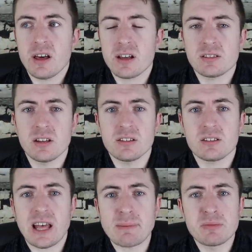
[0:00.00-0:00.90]
Accidentally
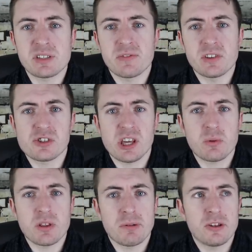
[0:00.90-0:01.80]
stab himself in the cheek
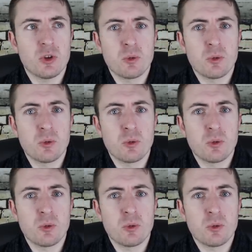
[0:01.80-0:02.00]
with a blunt